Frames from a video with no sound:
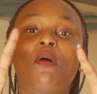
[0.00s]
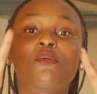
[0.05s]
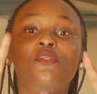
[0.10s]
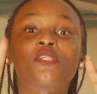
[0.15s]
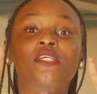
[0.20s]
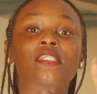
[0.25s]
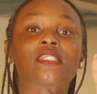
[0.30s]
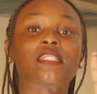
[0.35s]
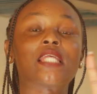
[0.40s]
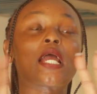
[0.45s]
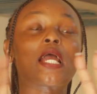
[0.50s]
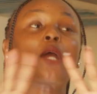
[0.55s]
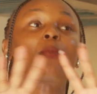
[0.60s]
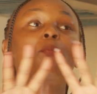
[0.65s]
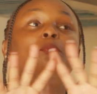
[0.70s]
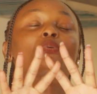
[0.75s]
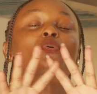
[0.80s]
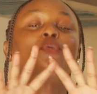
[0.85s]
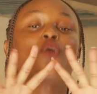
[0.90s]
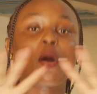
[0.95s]
Mountains like
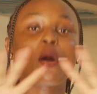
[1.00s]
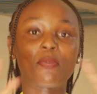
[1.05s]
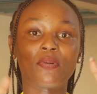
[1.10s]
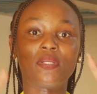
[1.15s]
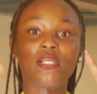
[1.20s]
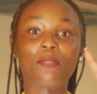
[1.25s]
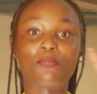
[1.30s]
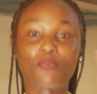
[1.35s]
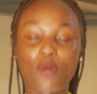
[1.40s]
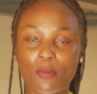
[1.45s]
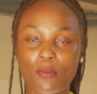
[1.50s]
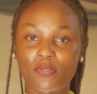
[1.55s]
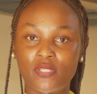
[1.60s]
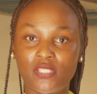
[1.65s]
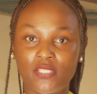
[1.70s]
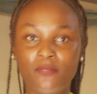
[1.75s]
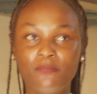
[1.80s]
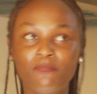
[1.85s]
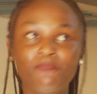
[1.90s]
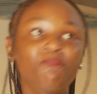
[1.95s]
properly.
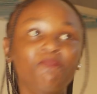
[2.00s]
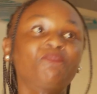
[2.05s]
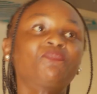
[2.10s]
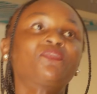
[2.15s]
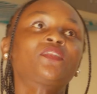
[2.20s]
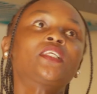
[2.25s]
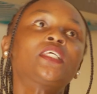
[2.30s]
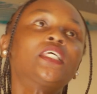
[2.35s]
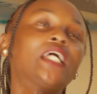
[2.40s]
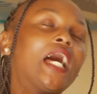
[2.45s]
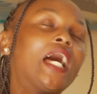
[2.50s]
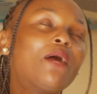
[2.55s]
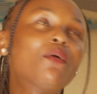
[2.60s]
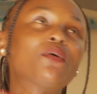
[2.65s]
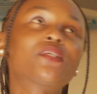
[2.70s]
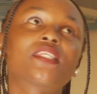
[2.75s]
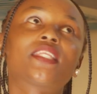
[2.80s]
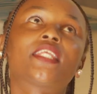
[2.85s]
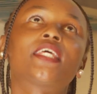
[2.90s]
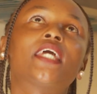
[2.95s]
I
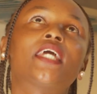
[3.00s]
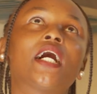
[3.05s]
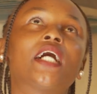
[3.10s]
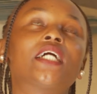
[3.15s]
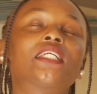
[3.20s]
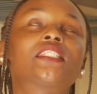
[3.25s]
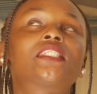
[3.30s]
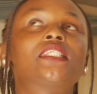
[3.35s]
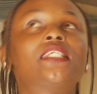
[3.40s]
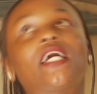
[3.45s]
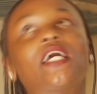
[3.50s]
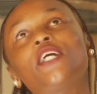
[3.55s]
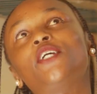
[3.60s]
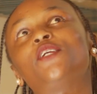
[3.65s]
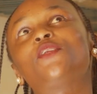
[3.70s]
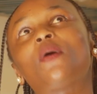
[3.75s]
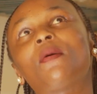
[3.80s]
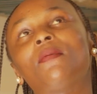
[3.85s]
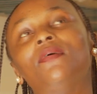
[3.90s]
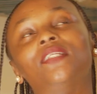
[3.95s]
was in the yachts, yeah, you
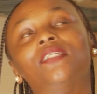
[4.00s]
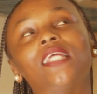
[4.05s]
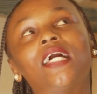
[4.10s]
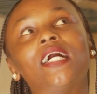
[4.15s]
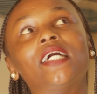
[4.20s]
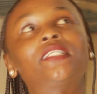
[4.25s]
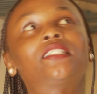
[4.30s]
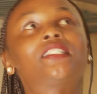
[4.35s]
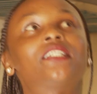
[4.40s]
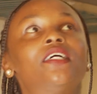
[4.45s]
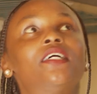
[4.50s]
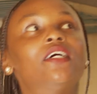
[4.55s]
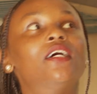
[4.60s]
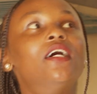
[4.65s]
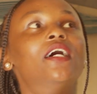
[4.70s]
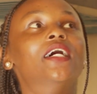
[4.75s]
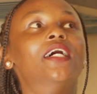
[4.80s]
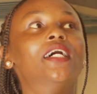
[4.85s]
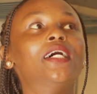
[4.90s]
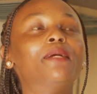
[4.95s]
know about
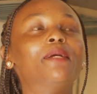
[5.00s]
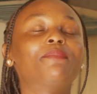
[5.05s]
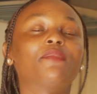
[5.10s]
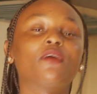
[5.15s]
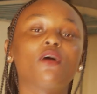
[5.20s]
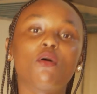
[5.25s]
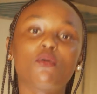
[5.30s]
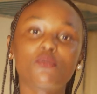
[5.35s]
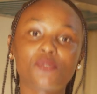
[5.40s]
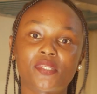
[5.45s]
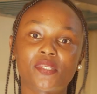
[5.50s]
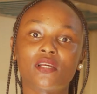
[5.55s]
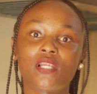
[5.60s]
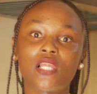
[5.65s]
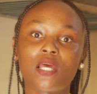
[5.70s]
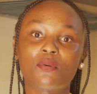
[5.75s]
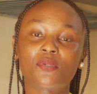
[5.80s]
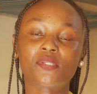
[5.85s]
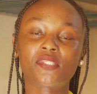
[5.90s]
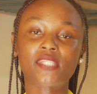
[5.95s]
that. The hotel
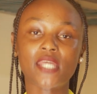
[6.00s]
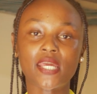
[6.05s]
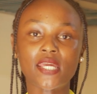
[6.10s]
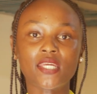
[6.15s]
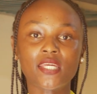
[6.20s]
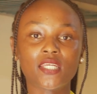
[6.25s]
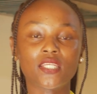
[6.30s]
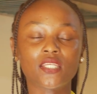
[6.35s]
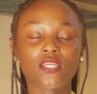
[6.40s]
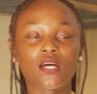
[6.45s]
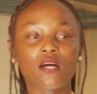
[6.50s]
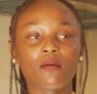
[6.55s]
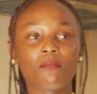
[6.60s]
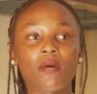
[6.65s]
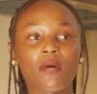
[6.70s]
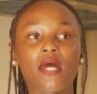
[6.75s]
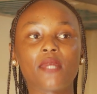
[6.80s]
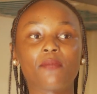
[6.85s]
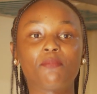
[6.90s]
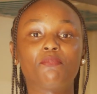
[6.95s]
I was staying in
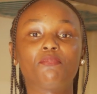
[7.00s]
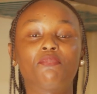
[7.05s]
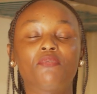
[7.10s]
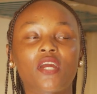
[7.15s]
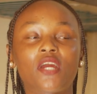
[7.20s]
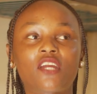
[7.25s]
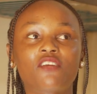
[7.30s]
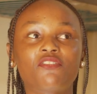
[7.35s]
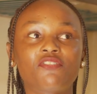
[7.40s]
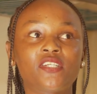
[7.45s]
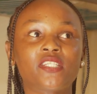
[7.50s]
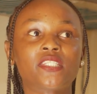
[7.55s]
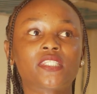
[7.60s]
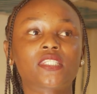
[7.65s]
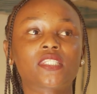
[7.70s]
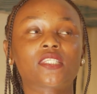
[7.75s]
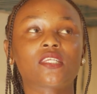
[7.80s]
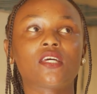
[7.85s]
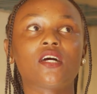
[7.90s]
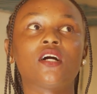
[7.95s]
had
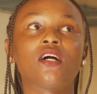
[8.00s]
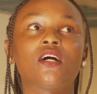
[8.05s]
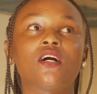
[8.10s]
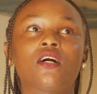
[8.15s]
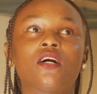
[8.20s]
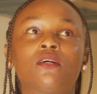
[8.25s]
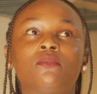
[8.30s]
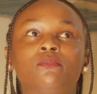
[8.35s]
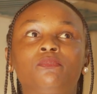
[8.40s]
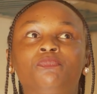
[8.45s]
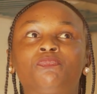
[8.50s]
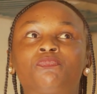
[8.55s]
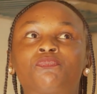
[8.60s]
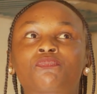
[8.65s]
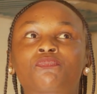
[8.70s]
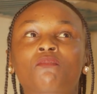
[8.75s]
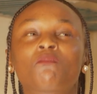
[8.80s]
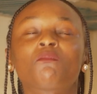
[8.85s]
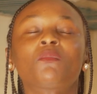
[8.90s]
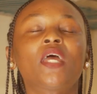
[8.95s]
breakfast
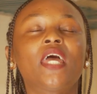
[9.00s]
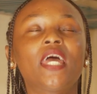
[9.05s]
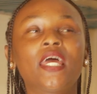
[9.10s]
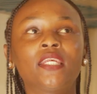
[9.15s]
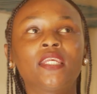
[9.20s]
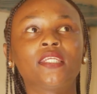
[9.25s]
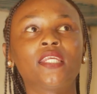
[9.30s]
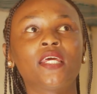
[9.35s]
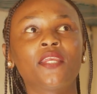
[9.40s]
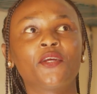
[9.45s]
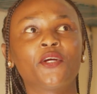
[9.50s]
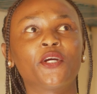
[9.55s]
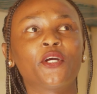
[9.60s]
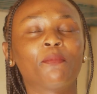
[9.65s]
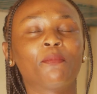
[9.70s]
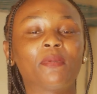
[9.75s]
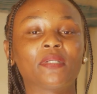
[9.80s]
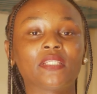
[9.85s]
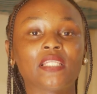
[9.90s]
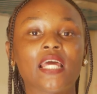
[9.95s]
and
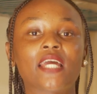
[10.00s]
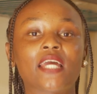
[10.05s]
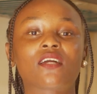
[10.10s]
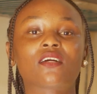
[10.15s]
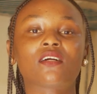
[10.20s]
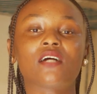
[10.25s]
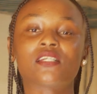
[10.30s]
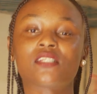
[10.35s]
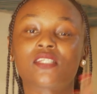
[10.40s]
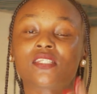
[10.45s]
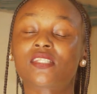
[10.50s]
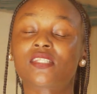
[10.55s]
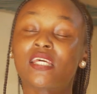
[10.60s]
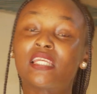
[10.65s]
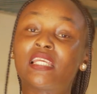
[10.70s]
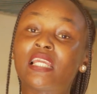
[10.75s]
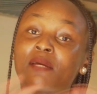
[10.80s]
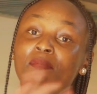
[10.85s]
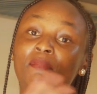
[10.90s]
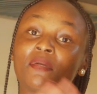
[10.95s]
dinner, but like, as I
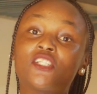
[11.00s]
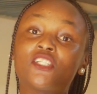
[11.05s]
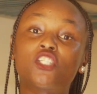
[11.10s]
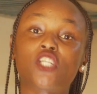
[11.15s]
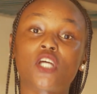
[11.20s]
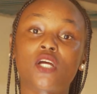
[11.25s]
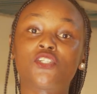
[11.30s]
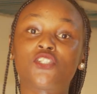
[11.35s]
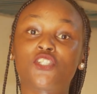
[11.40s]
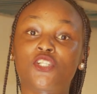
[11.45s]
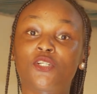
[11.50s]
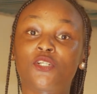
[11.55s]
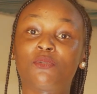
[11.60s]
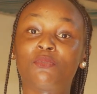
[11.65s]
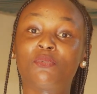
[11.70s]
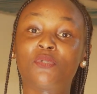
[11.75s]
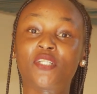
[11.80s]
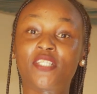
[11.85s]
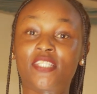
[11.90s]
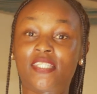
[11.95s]
said, like, my charger
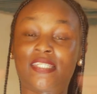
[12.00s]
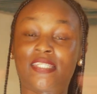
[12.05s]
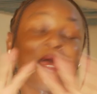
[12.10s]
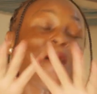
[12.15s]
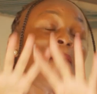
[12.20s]
was